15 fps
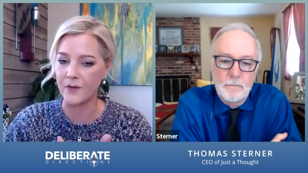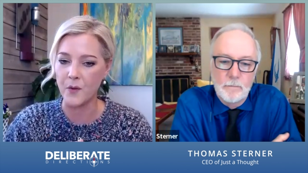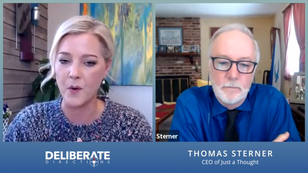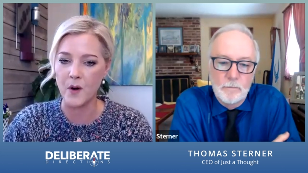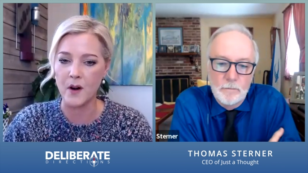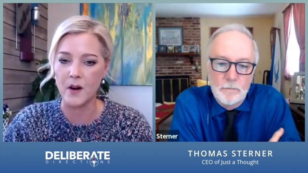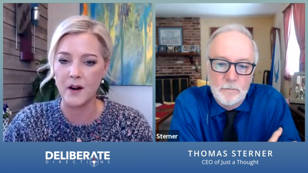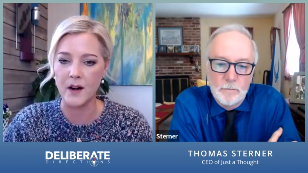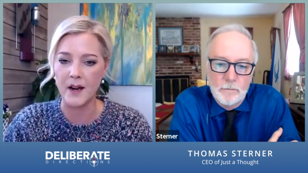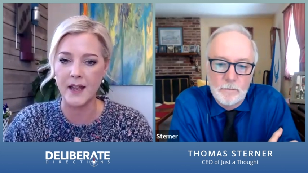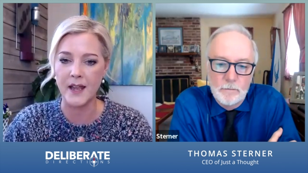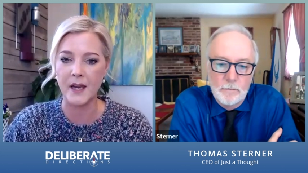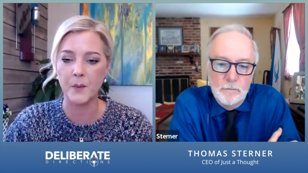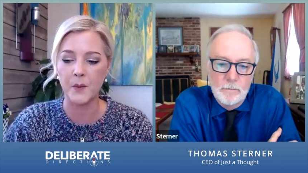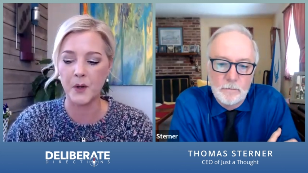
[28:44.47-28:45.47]
Speaker 1: for
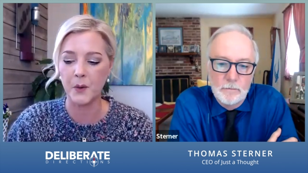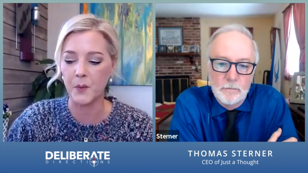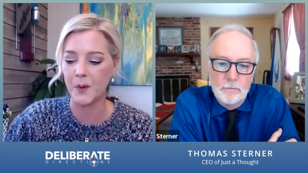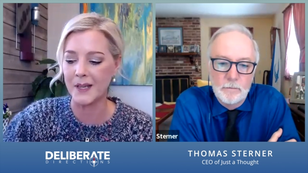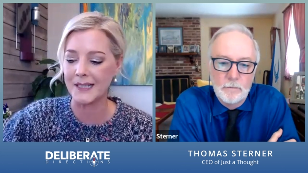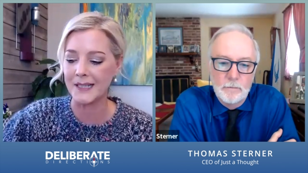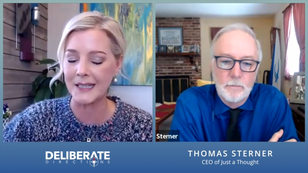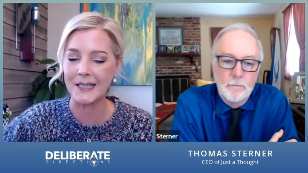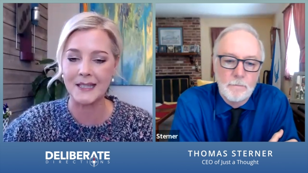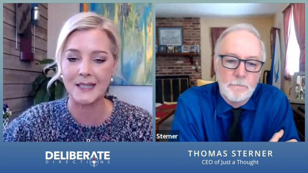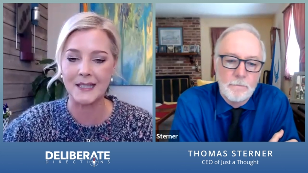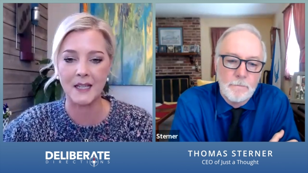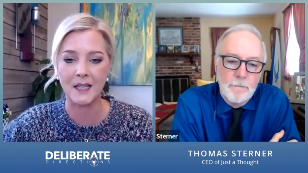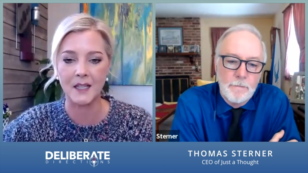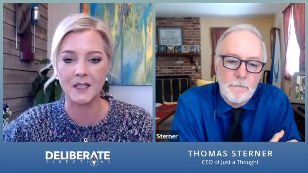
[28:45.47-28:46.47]
anyone who is
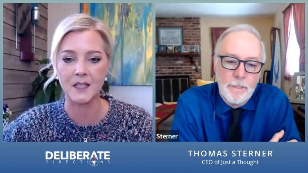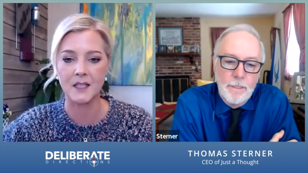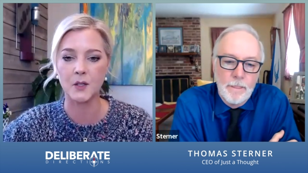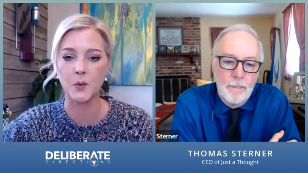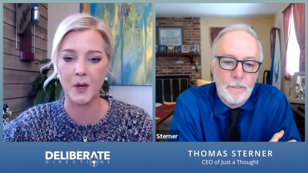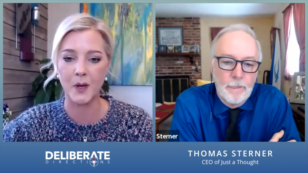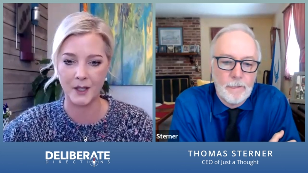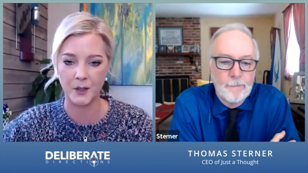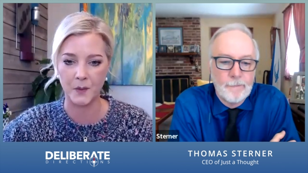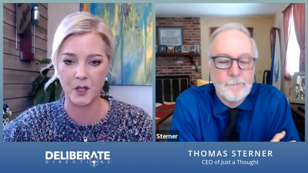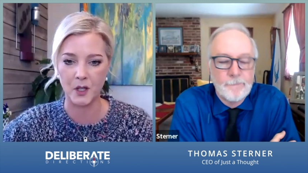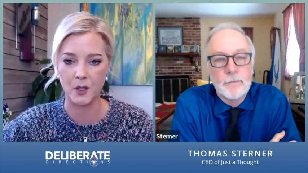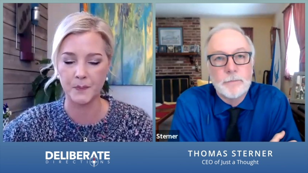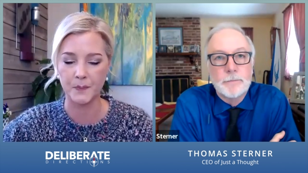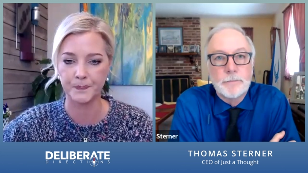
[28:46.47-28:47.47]
listening to connect
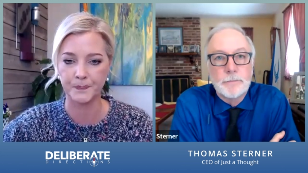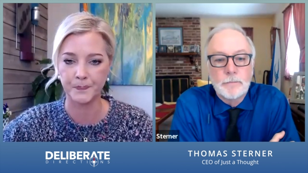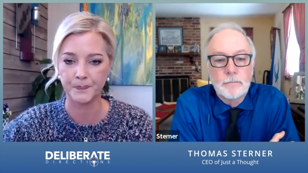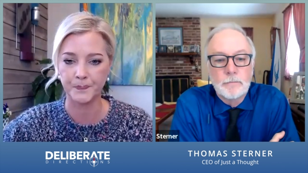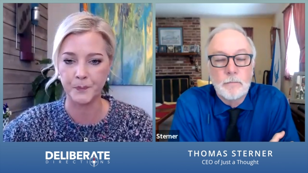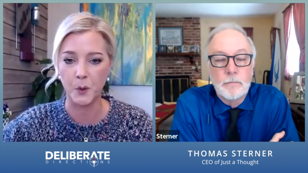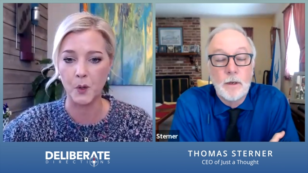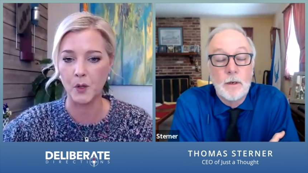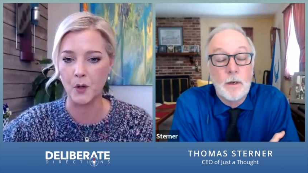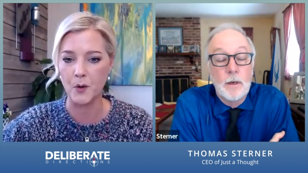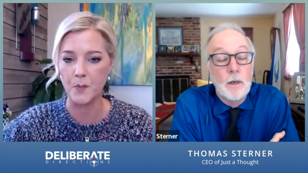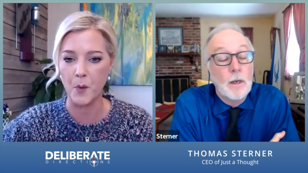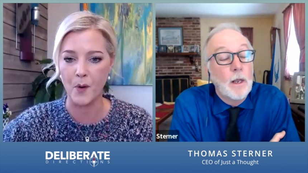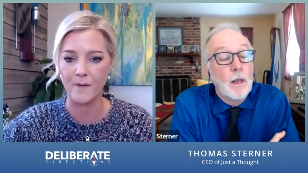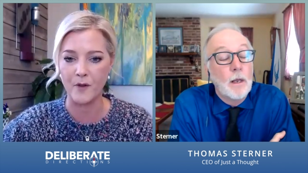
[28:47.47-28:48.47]
with you or
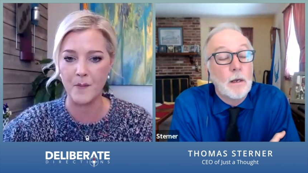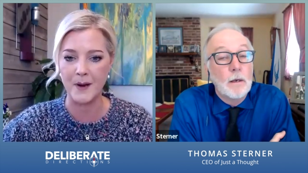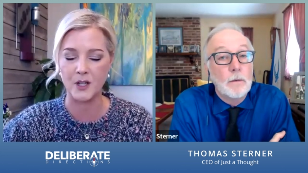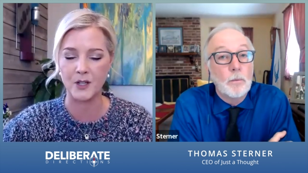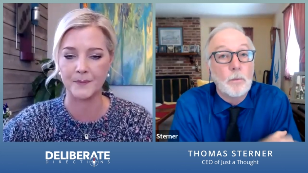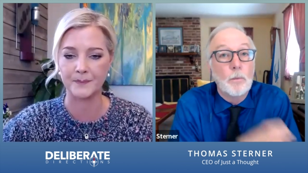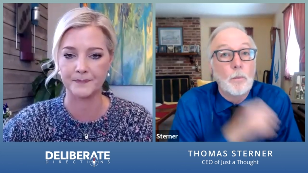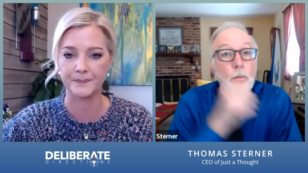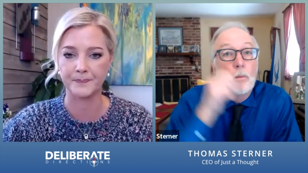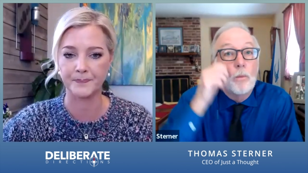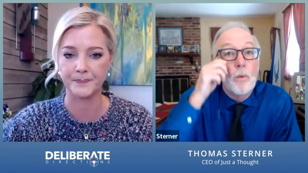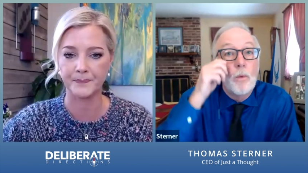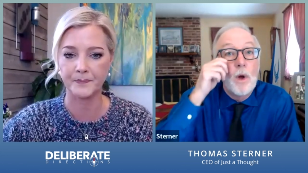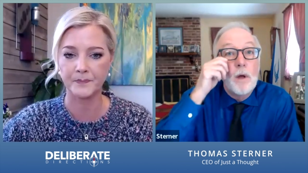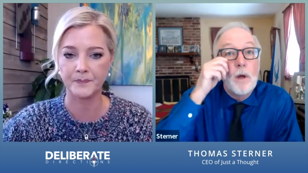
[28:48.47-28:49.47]
learn more information?
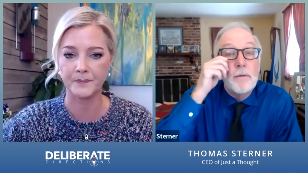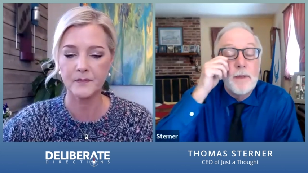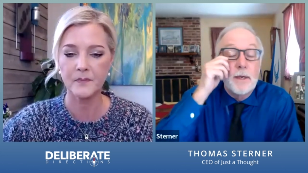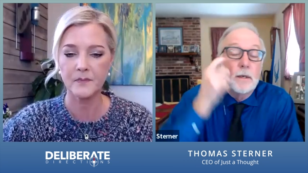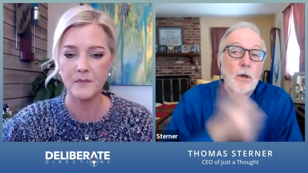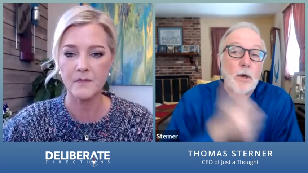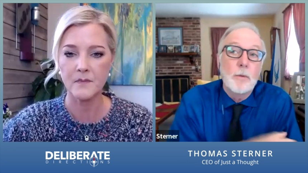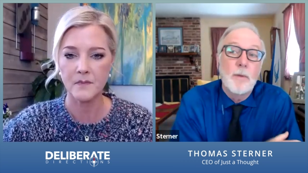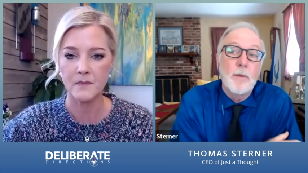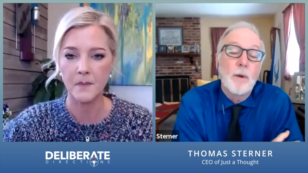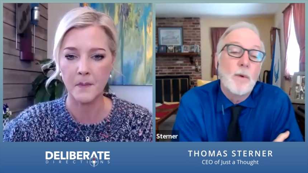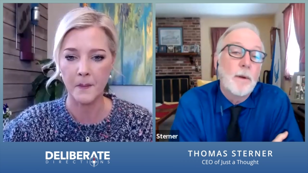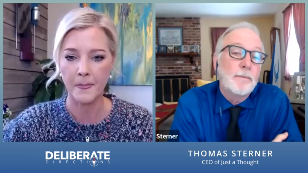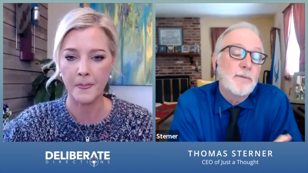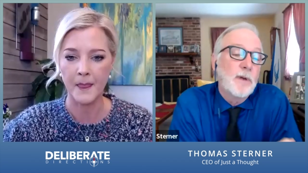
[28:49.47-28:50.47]
Speaker 2: Well, they can go to my
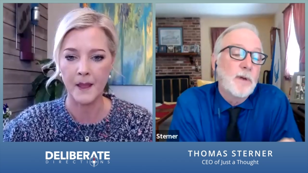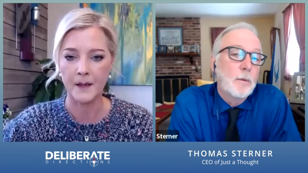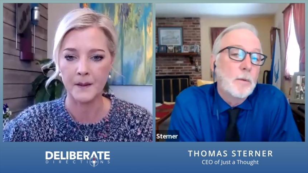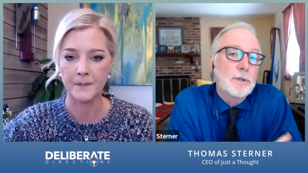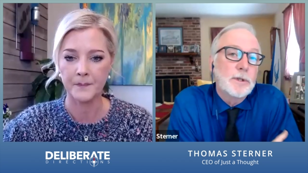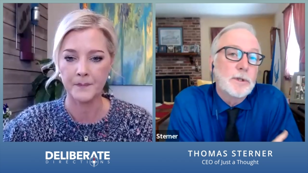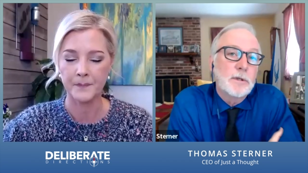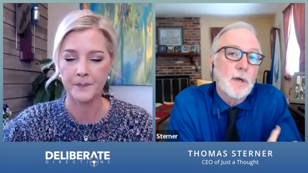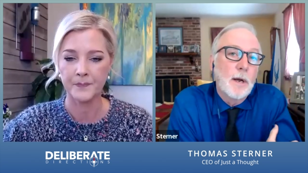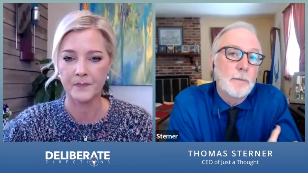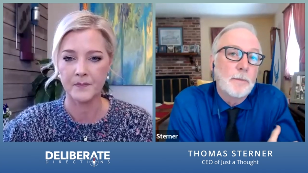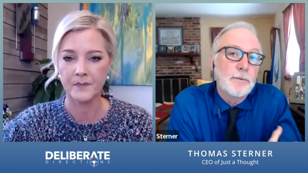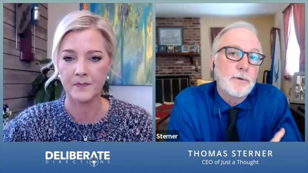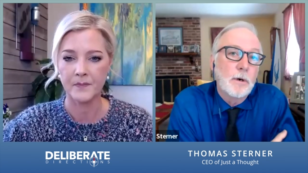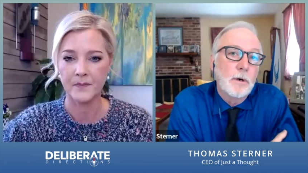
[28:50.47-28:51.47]
website, which is
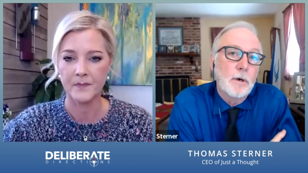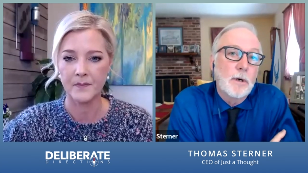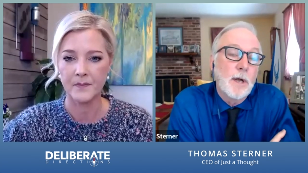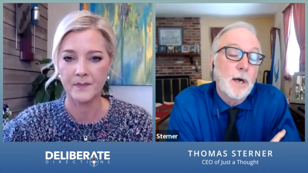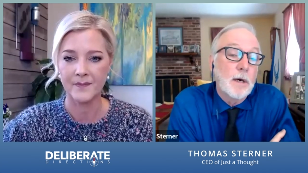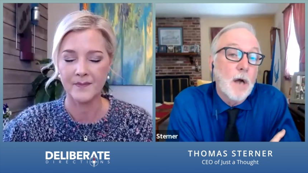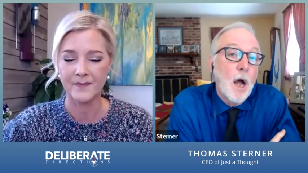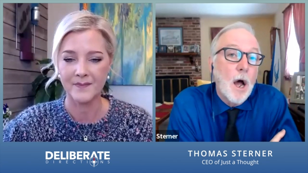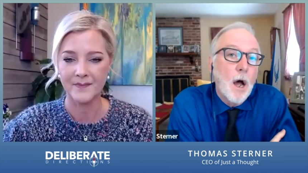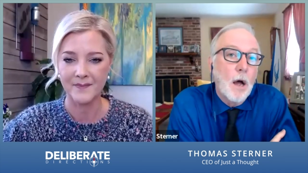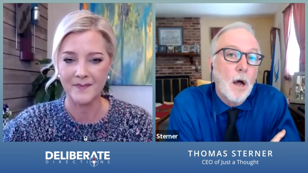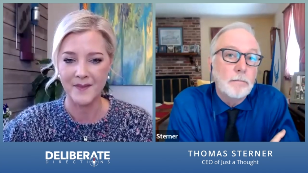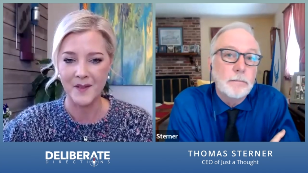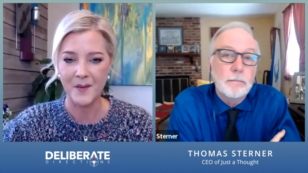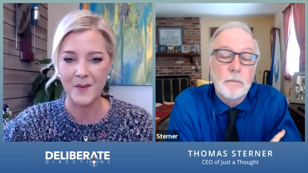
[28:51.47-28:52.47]

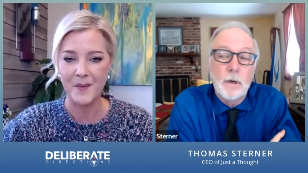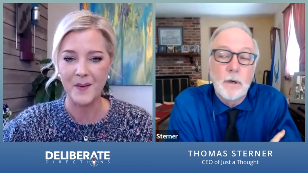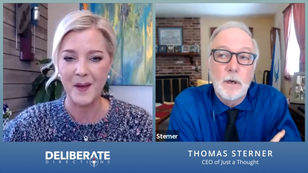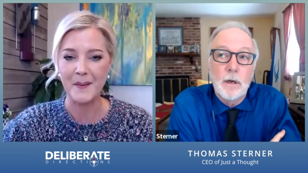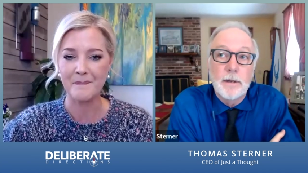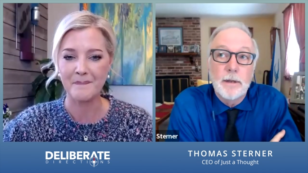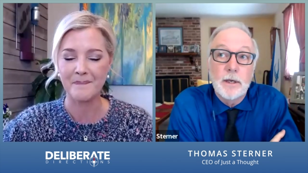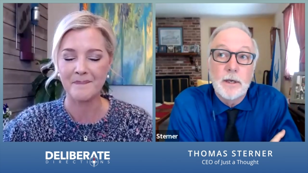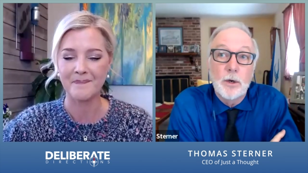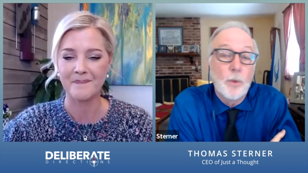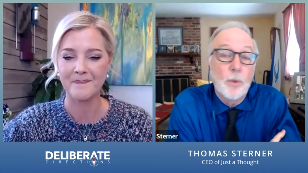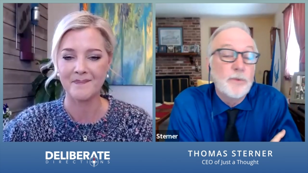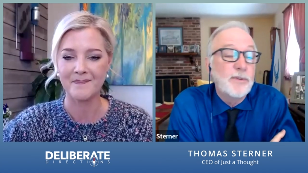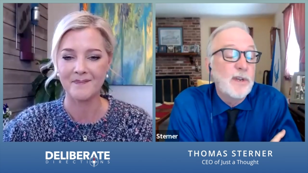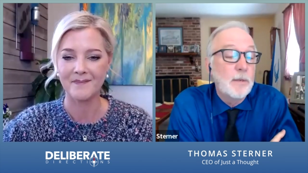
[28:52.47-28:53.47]
tomsterner.com. Uh, they can
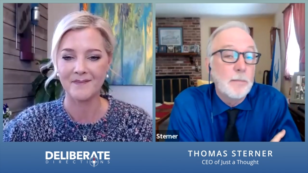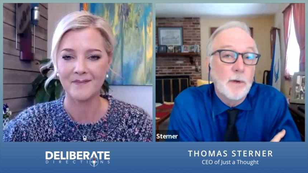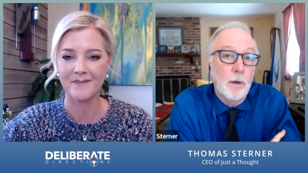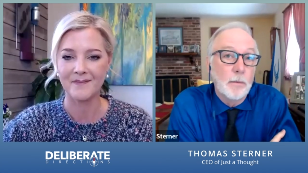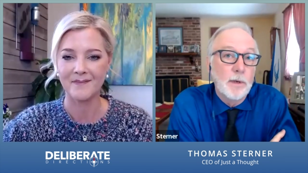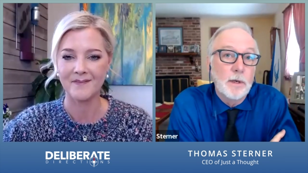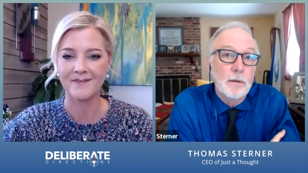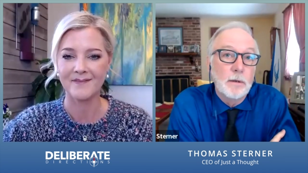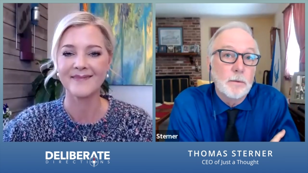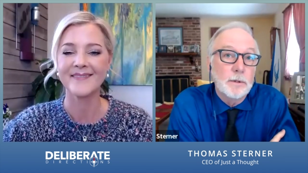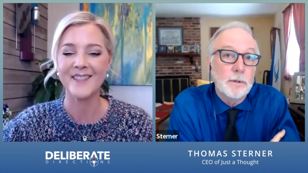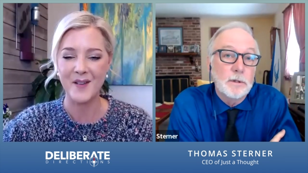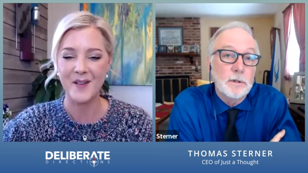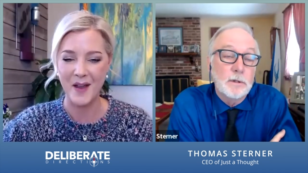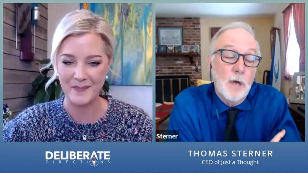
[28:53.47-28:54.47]
always email me, which
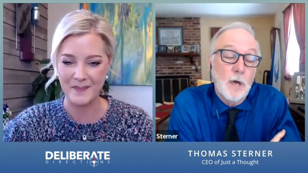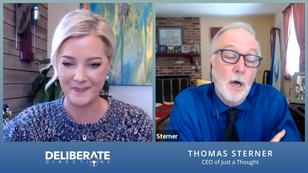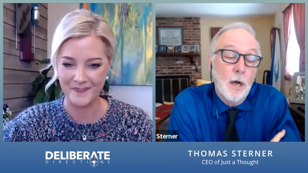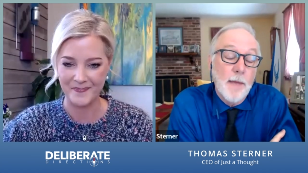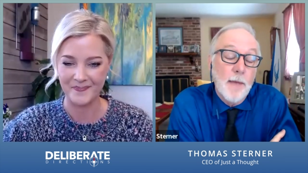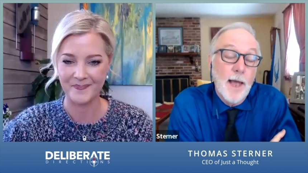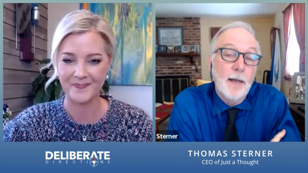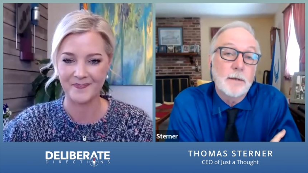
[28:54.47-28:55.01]
is tom at